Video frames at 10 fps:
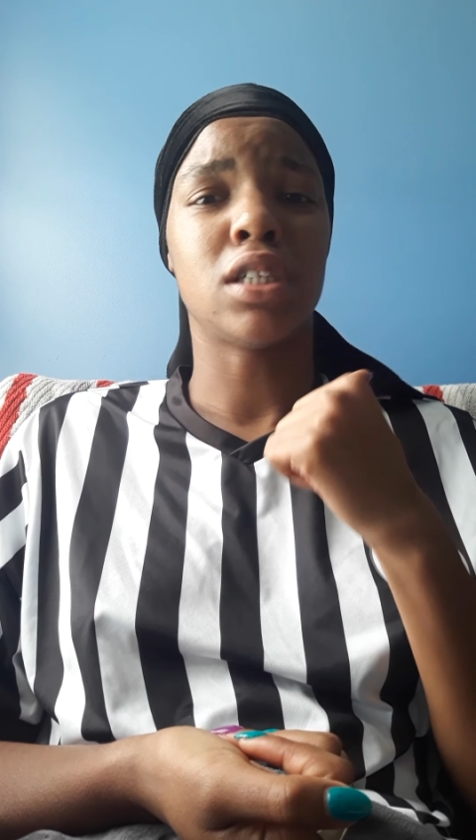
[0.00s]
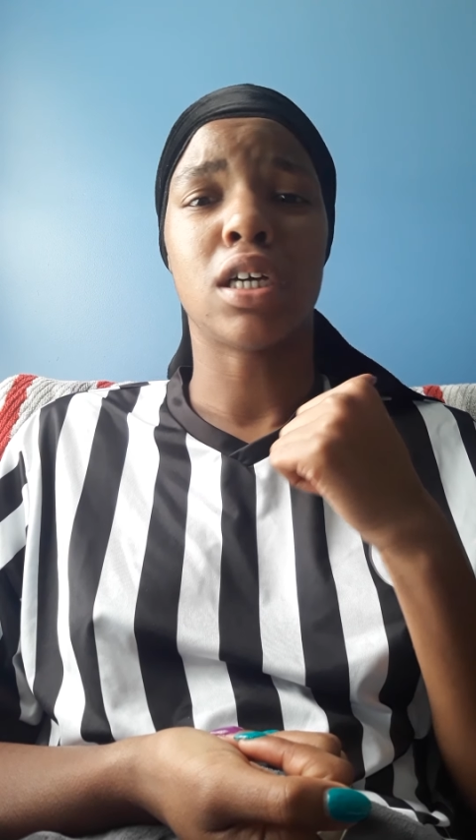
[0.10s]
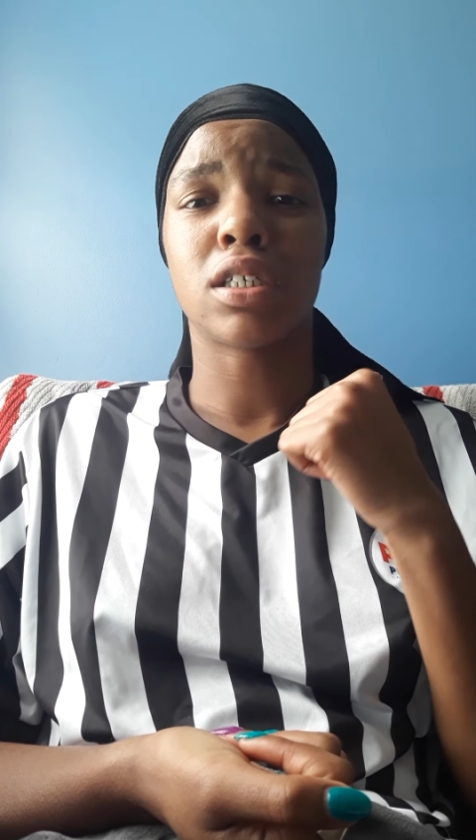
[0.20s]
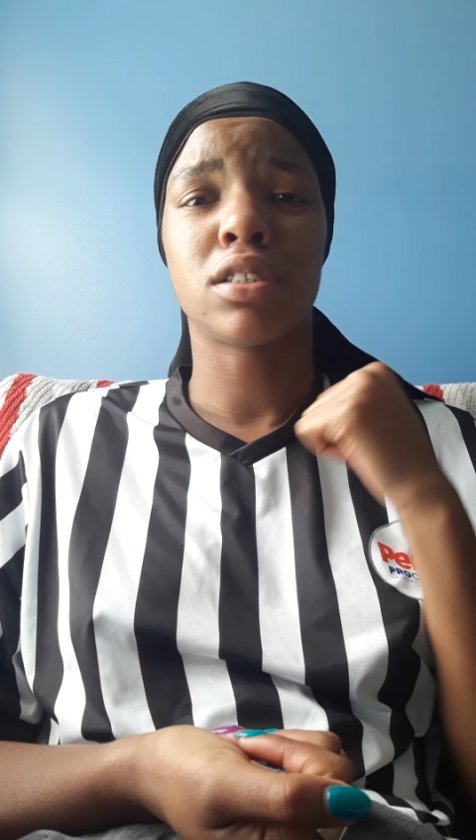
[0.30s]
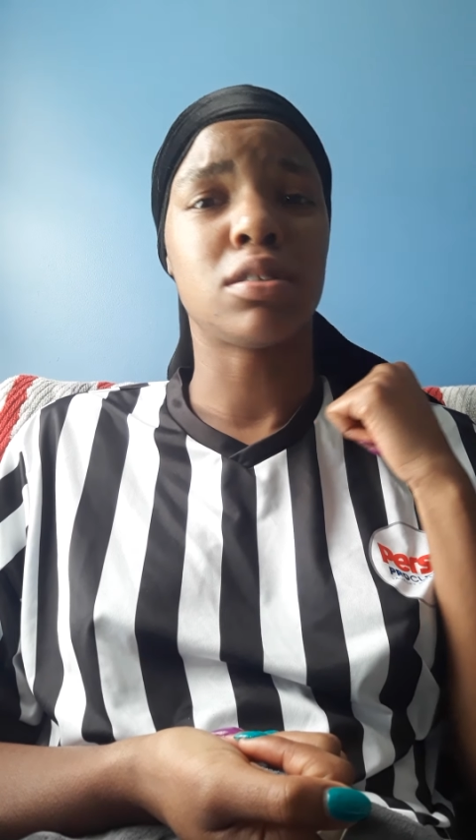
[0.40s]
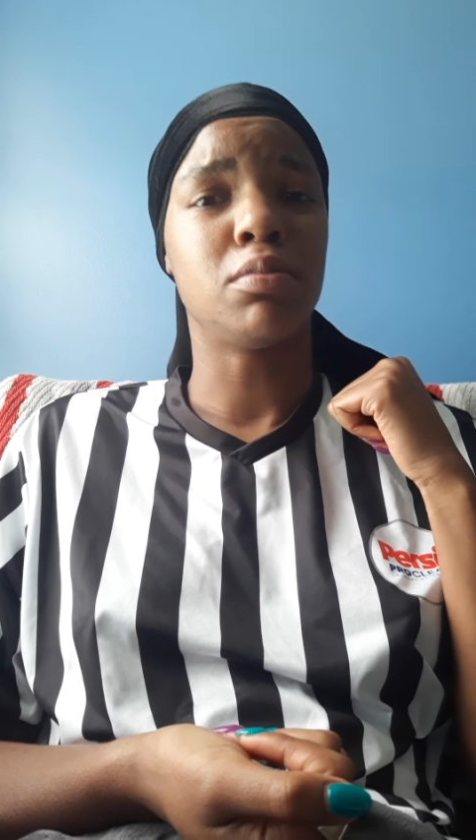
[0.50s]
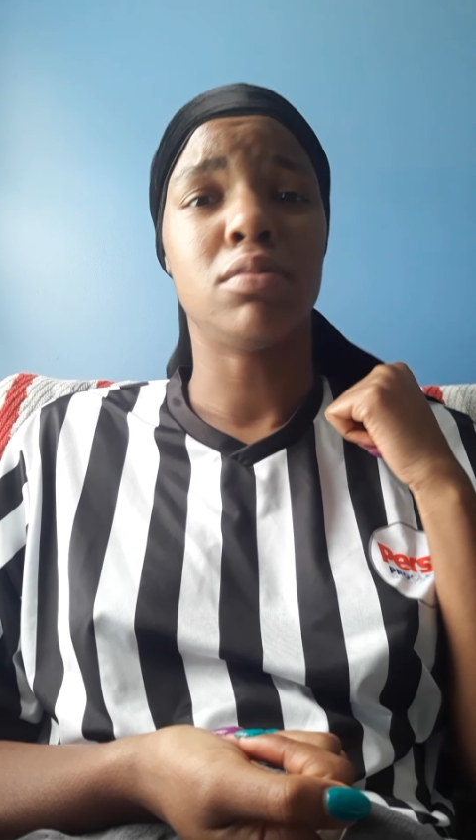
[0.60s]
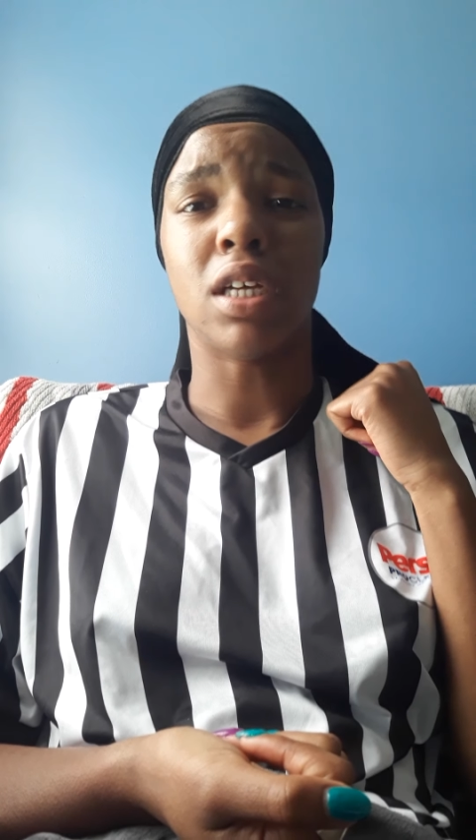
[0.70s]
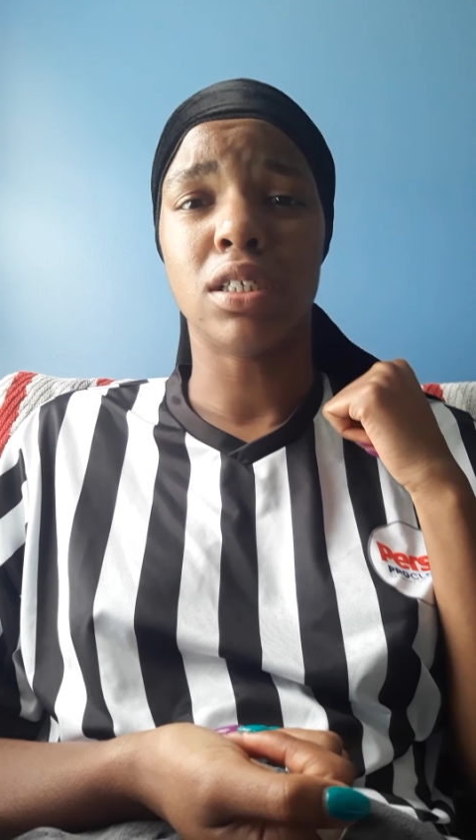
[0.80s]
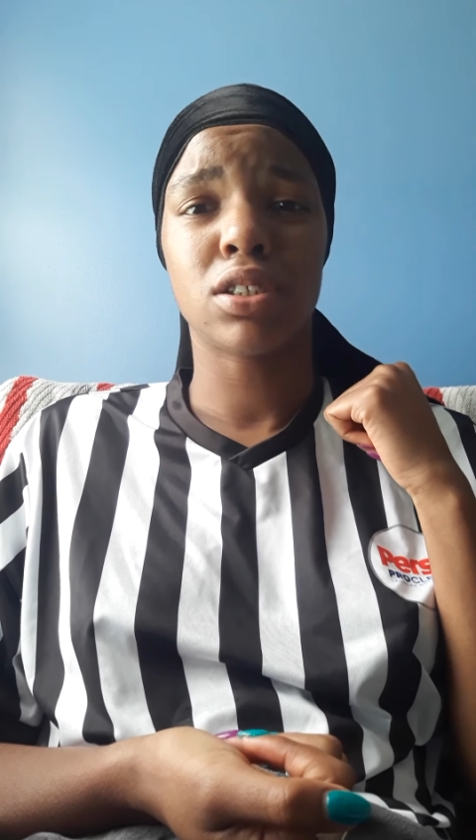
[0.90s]
like some
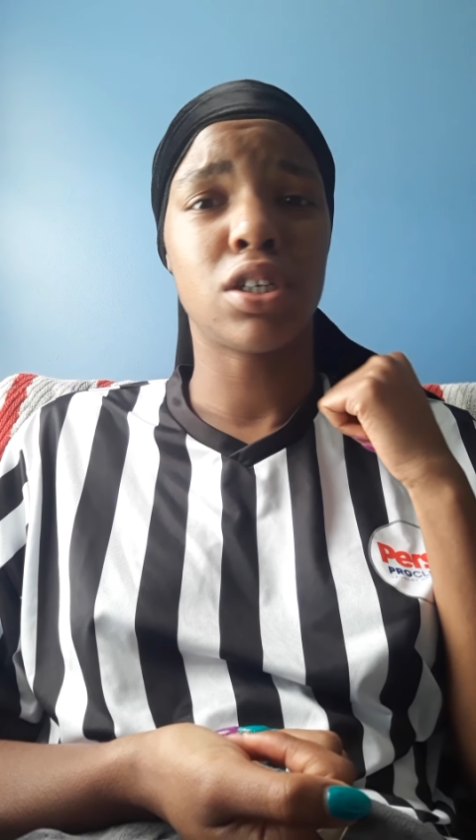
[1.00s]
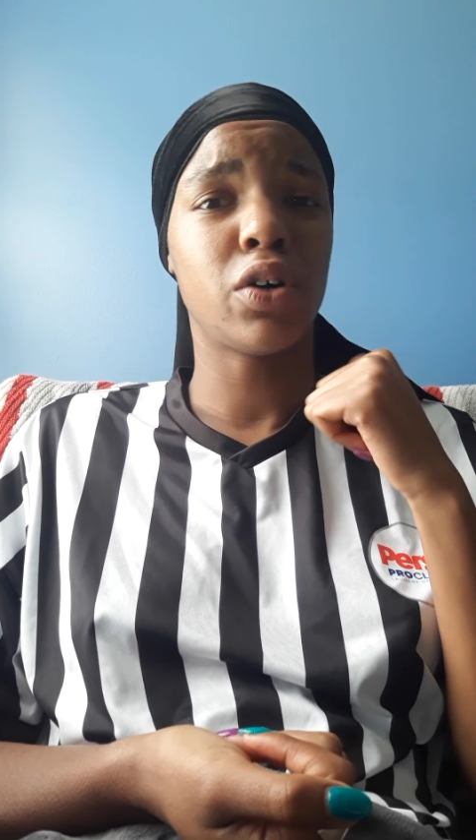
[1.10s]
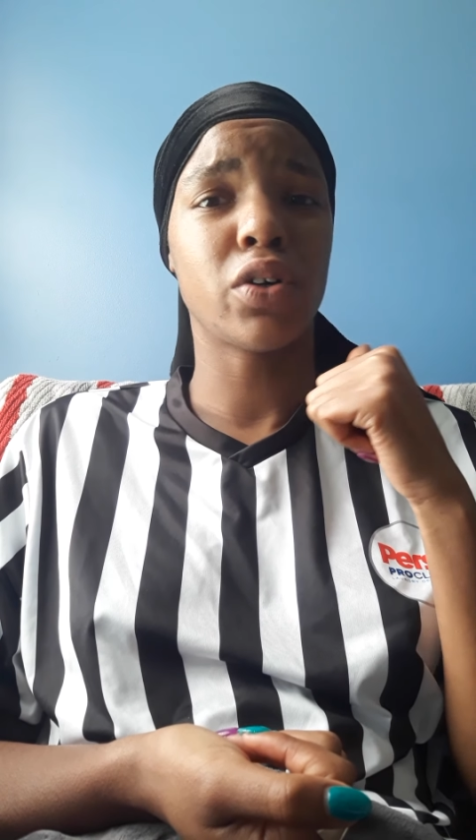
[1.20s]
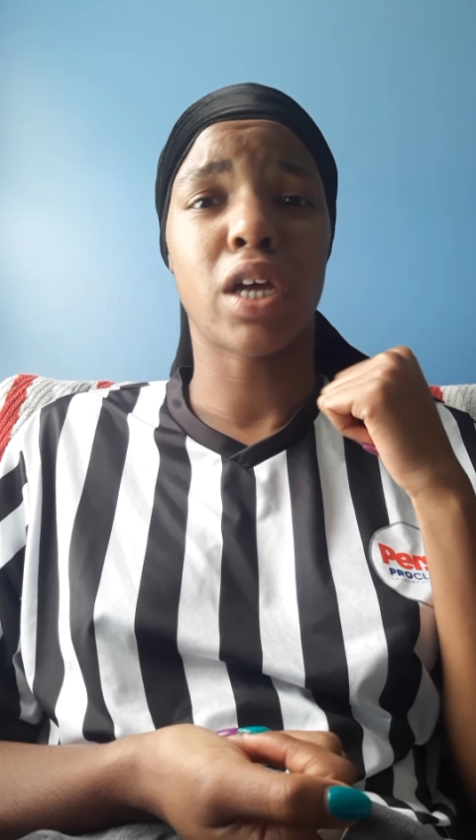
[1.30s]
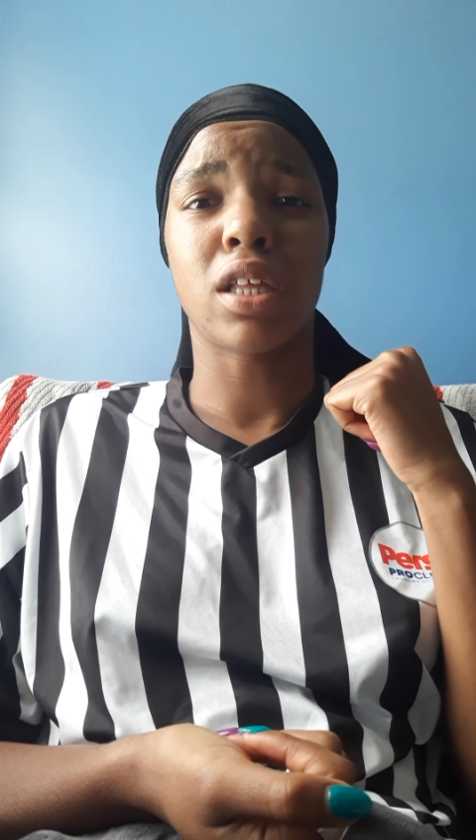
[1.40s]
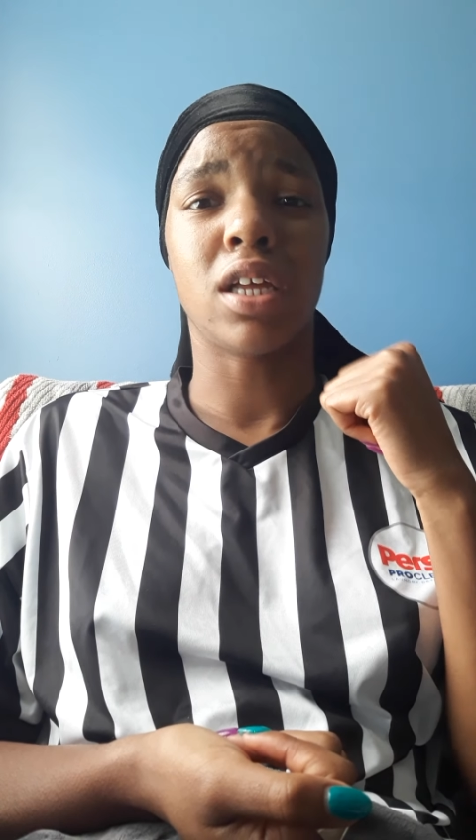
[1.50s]
days ago or like